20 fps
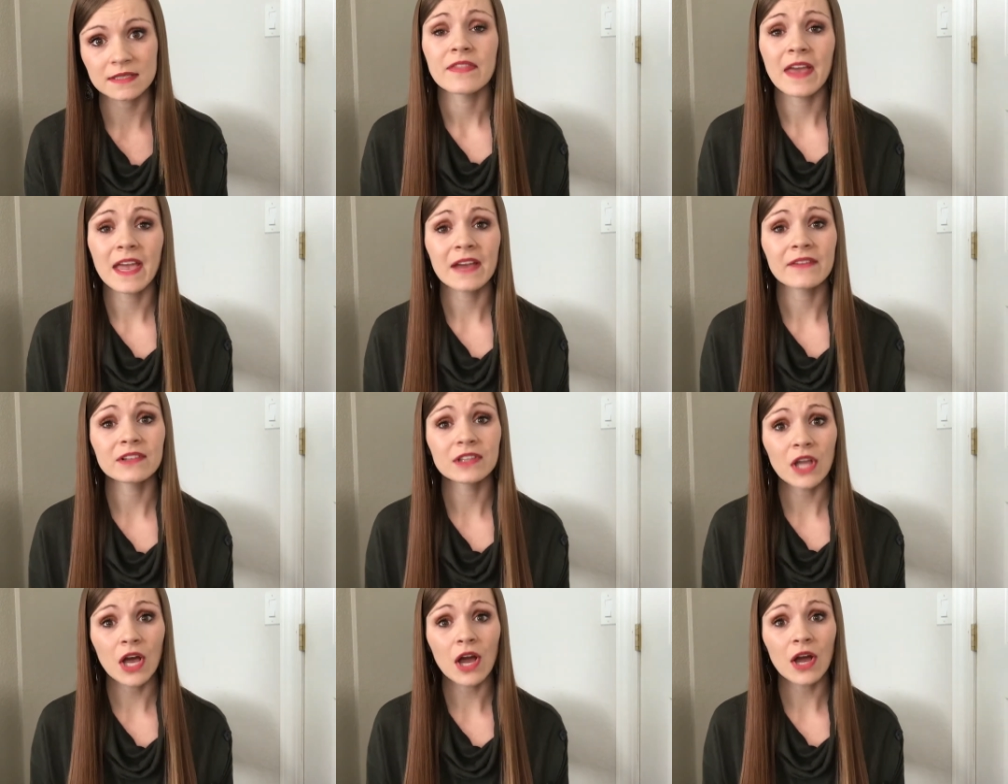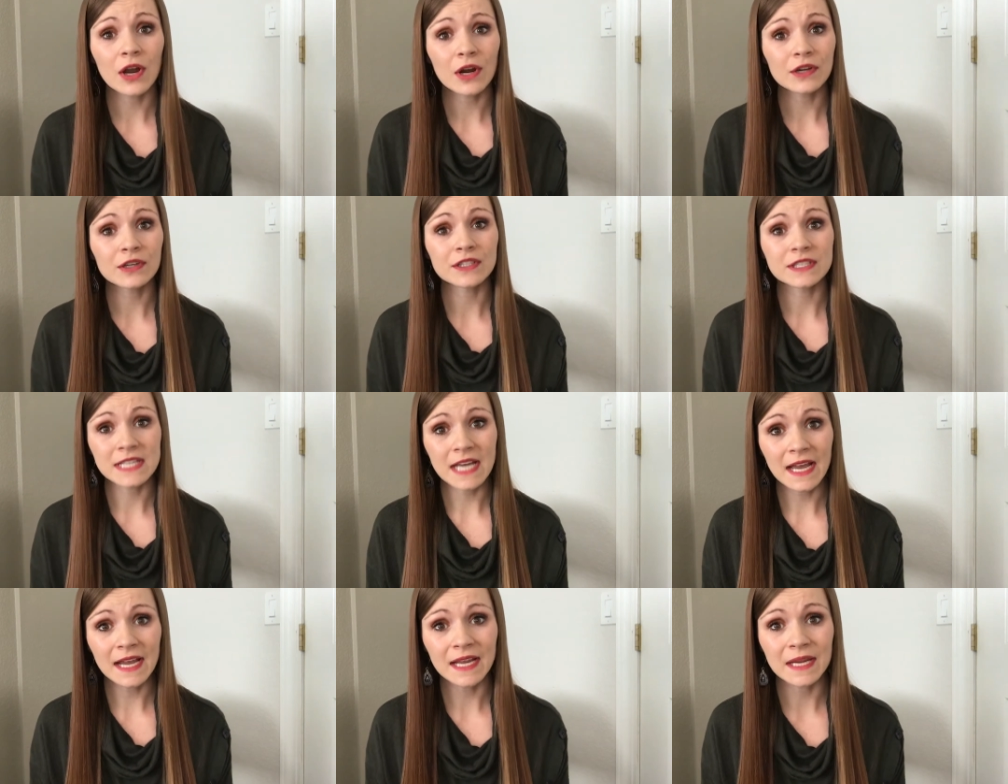They have a lot harder
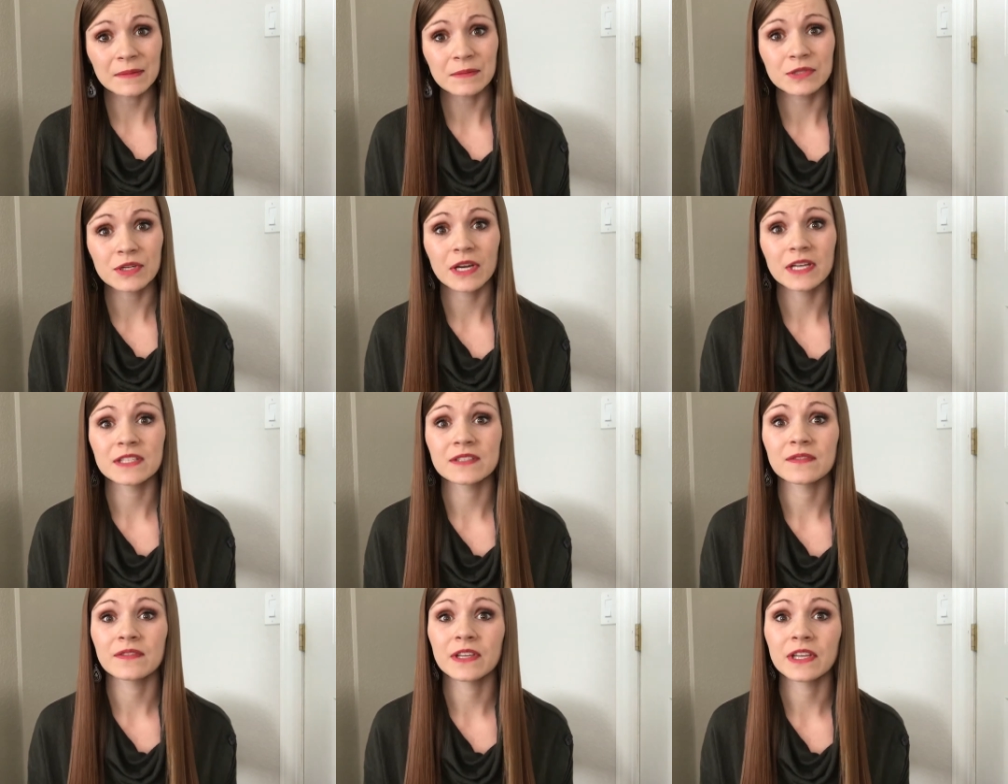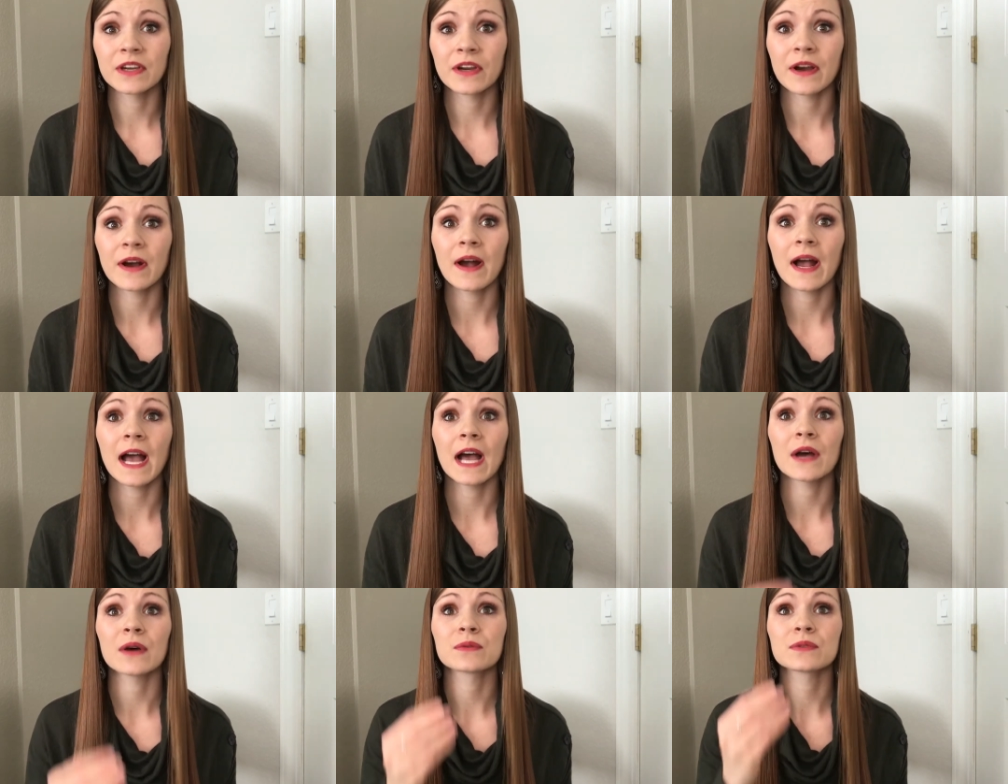time trying to figure out
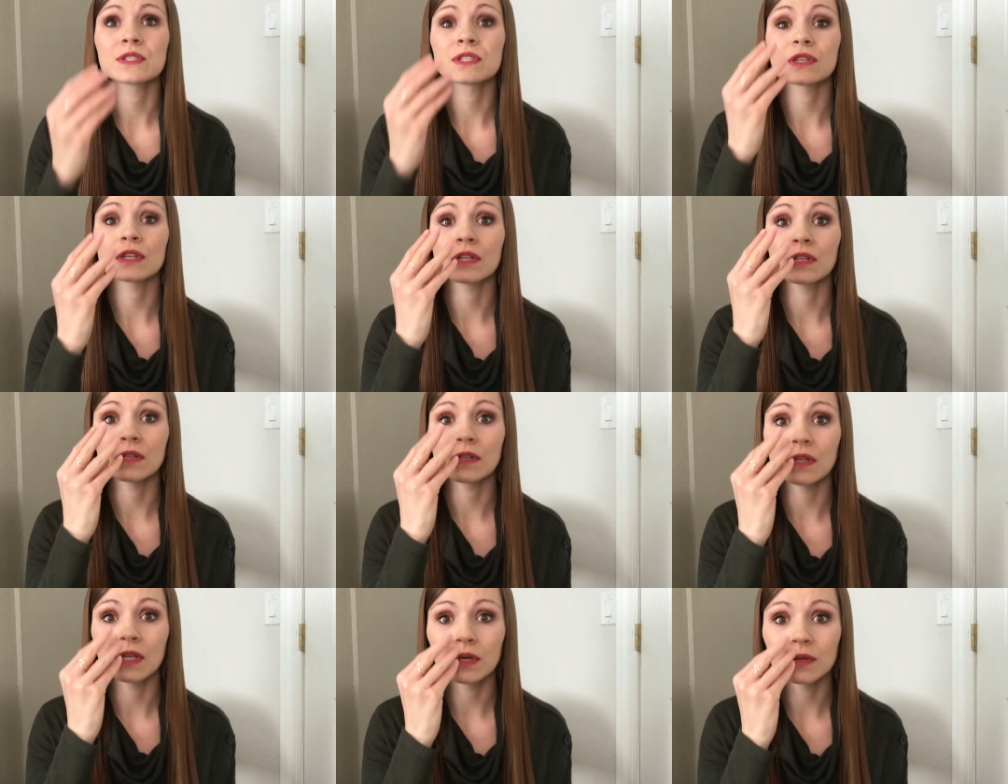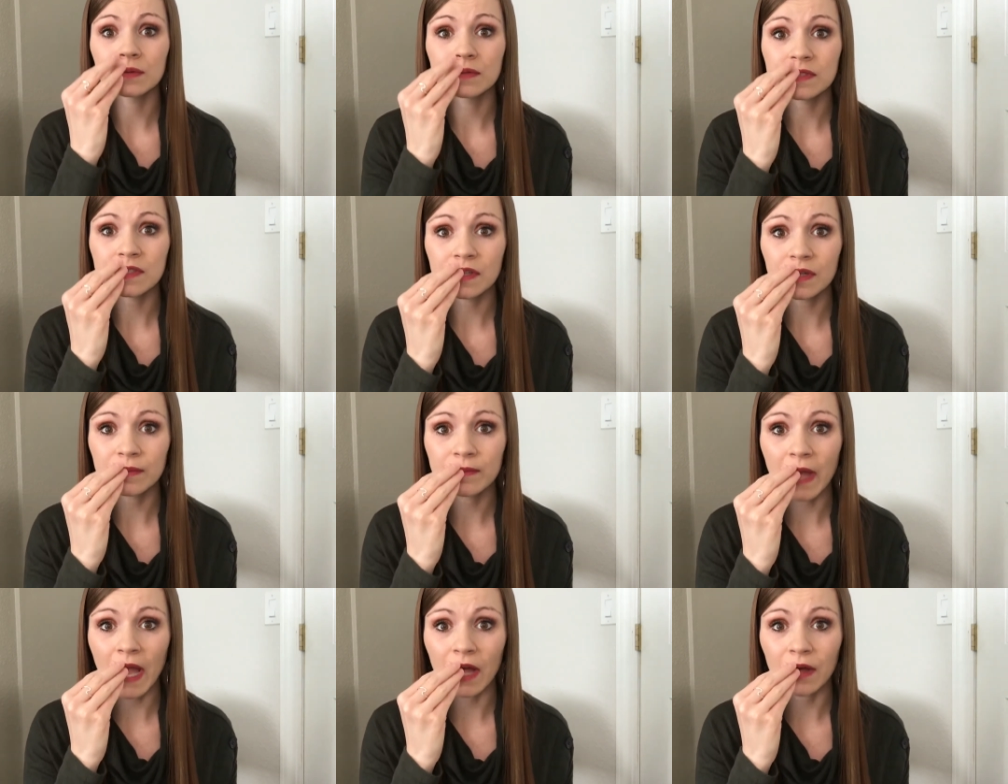how to close
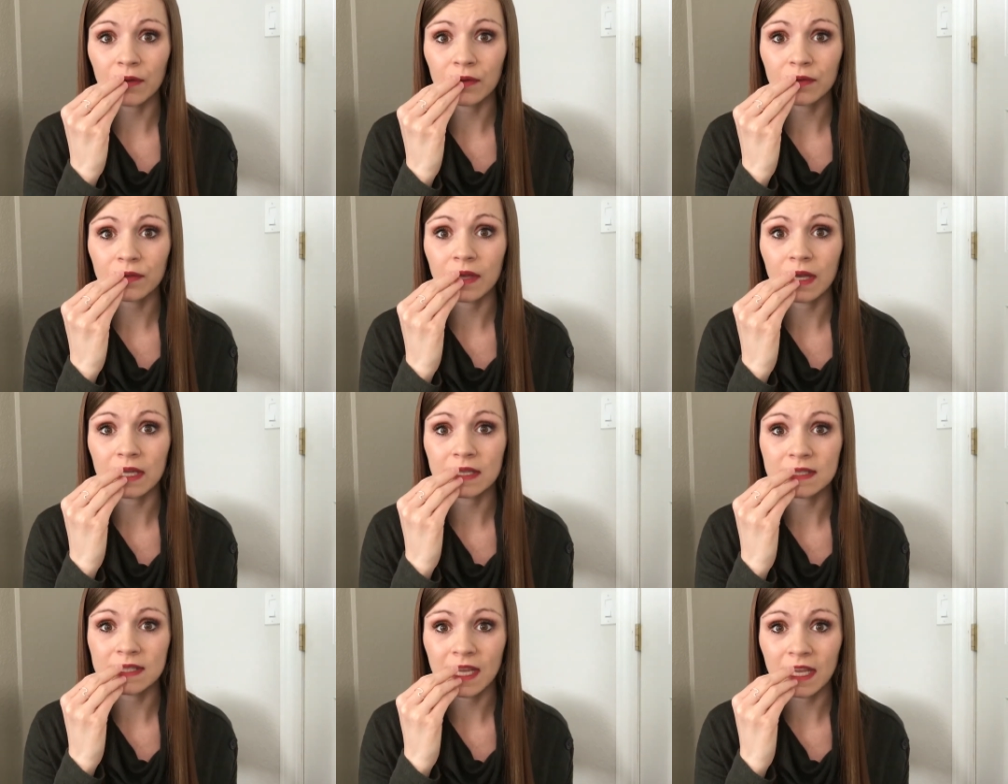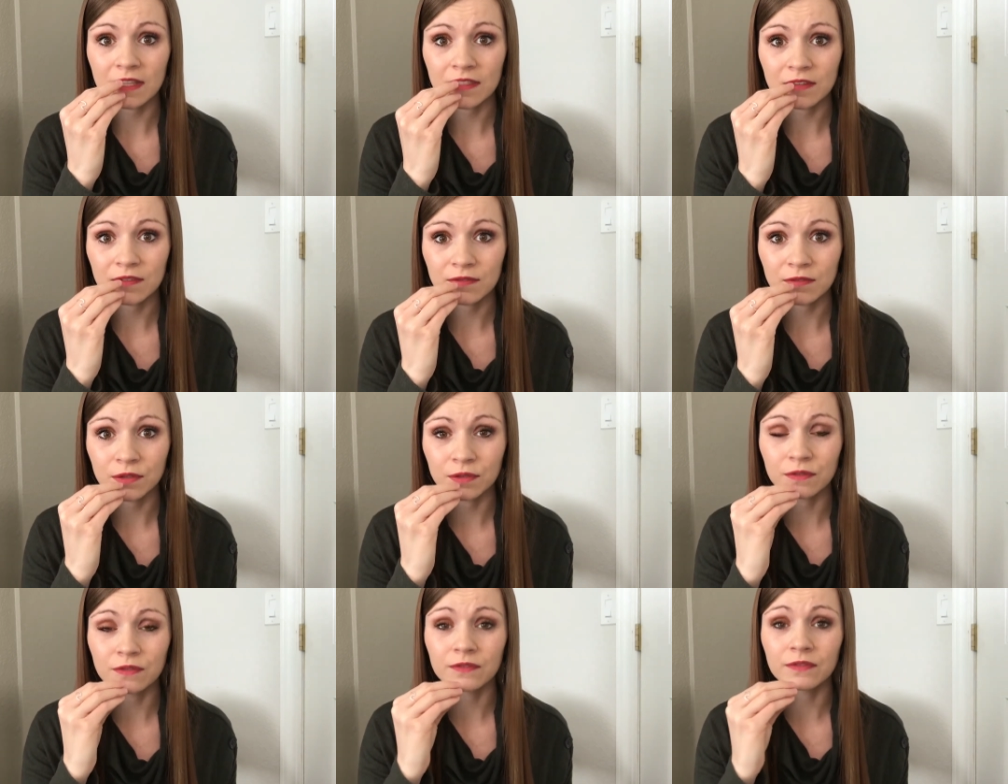their mouth and take the
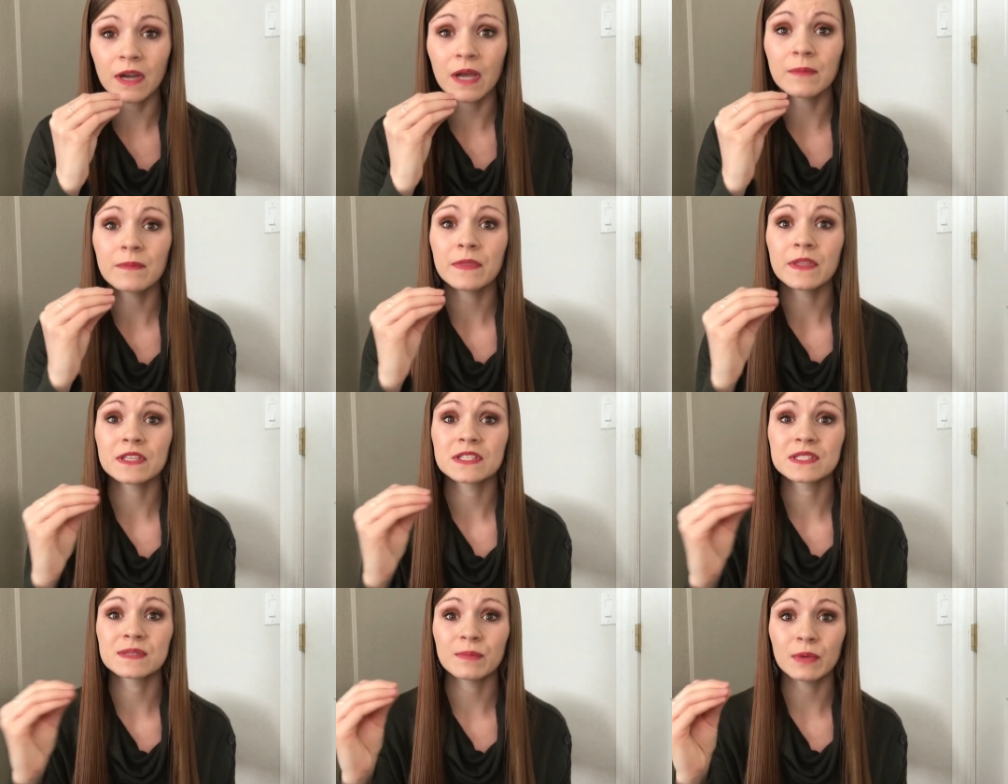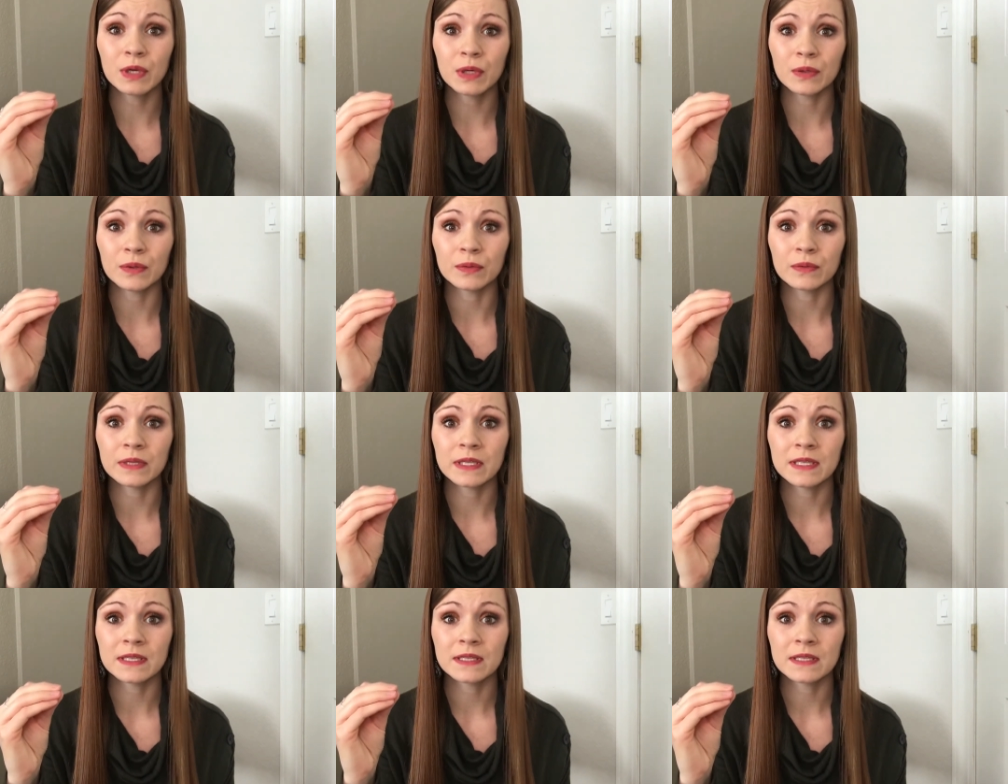food from the spoon,